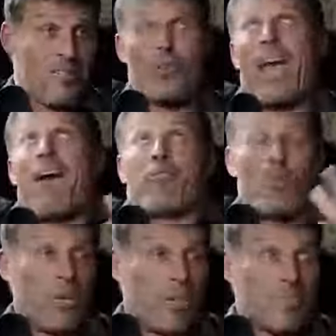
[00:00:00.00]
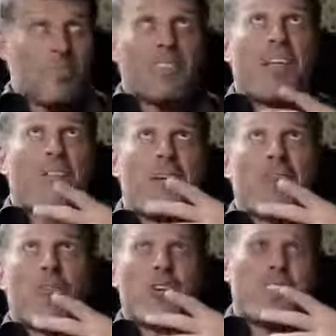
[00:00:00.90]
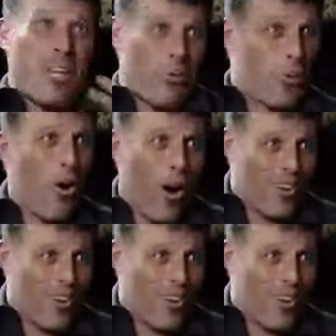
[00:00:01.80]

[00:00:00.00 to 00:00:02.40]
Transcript: You don't have to work. And therefore, you tend to work harder.